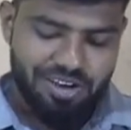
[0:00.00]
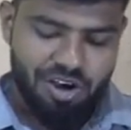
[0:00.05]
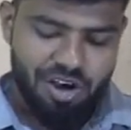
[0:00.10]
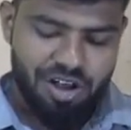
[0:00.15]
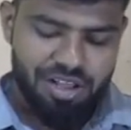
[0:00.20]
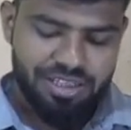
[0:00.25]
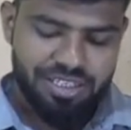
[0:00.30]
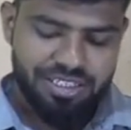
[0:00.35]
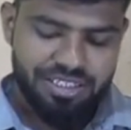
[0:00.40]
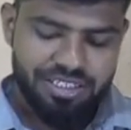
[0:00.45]

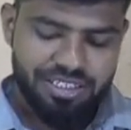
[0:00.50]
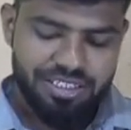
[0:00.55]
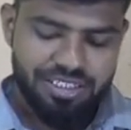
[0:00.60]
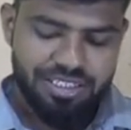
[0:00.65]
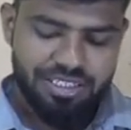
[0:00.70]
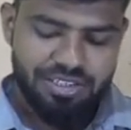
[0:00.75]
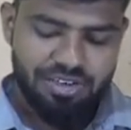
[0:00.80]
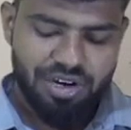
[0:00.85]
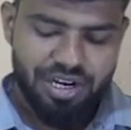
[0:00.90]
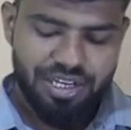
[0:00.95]
all these things
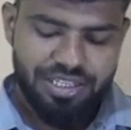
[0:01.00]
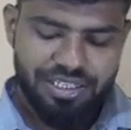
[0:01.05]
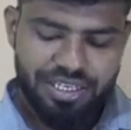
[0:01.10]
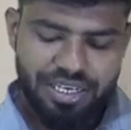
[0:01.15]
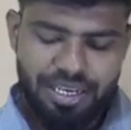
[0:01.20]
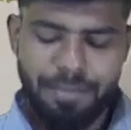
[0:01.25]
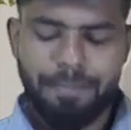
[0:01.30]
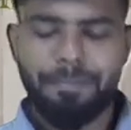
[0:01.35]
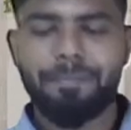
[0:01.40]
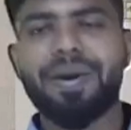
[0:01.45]
is called as
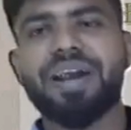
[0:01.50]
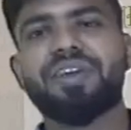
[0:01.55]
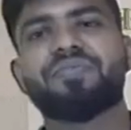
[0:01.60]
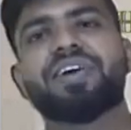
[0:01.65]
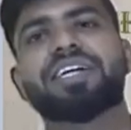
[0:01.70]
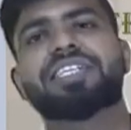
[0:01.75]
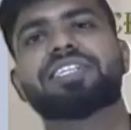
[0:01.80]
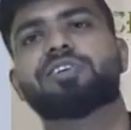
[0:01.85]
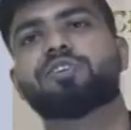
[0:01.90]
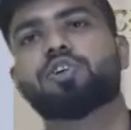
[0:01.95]
the
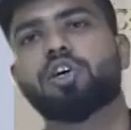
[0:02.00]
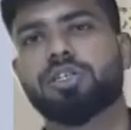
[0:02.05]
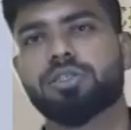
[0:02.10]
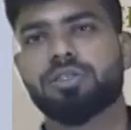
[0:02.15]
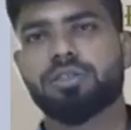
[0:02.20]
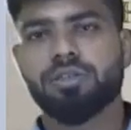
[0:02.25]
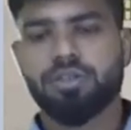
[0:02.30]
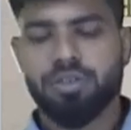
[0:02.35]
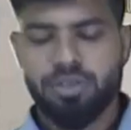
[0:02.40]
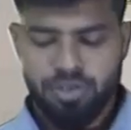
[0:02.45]
manufacturing cost.